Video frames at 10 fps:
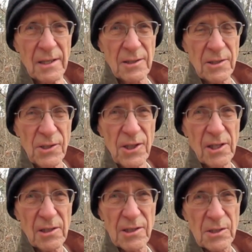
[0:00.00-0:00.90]
to
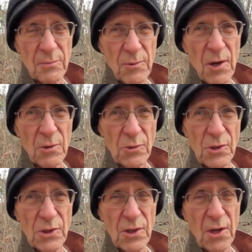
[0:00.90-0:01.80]
shield his approach
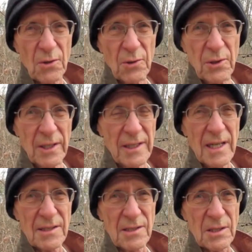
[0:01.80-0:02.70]
so he
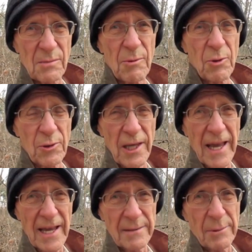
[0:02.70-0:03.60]
doesn't spook
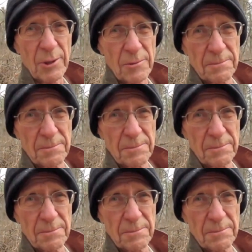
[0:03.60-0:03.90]
the animal.